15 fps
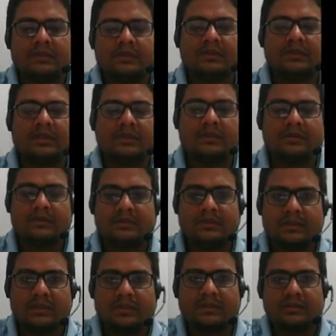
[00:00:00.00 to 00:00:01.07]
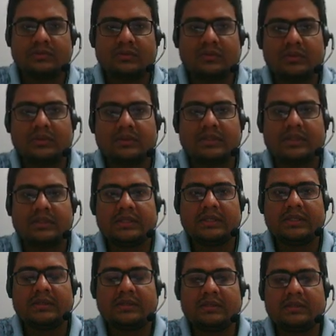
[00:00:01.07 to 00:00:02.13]
Then here it is told that
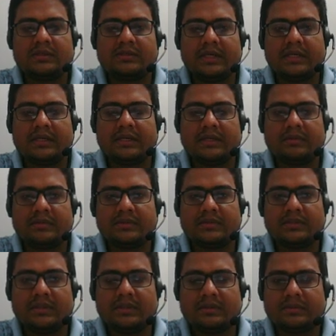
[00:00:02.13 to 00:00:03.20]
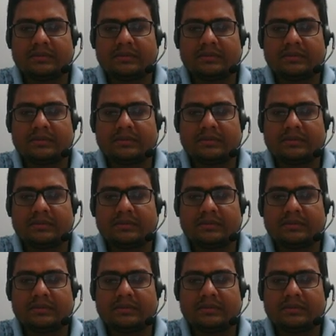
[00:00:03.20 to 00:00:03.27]
in a triangle ABC,